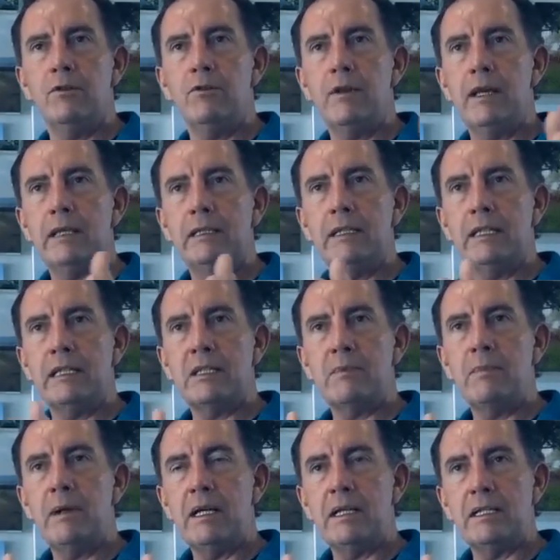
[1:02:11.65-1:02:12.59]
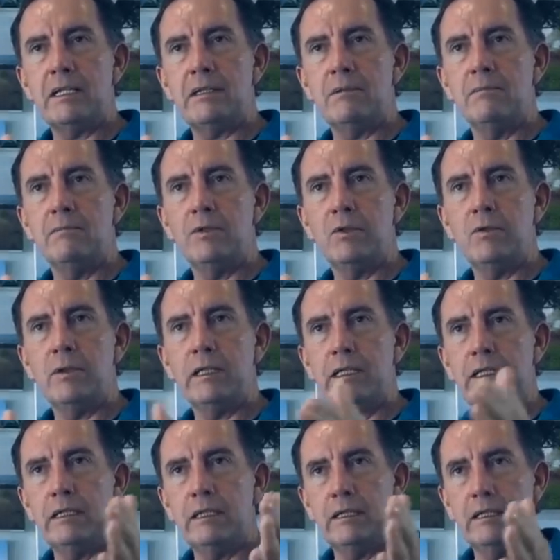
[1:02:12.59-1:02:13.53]
create that space
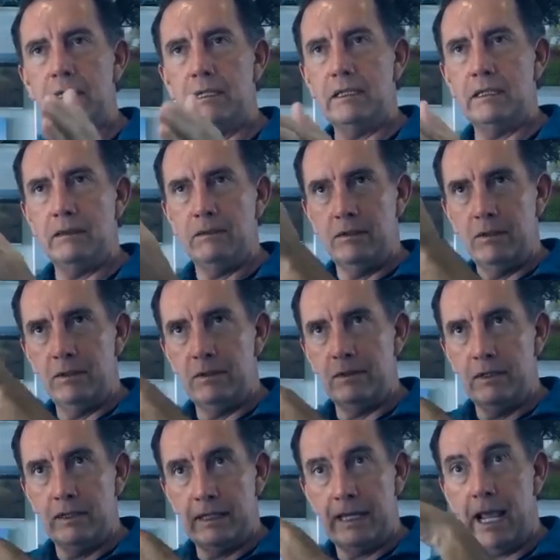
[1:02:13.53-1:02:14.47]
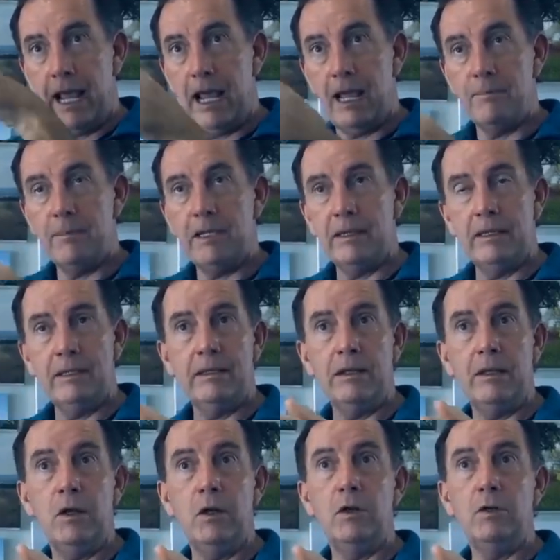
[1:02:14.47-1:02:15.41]
between the cab and
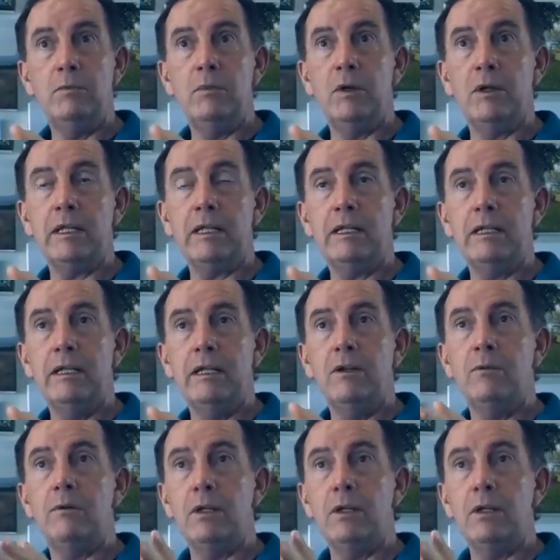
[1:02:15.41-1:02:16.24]
then the load body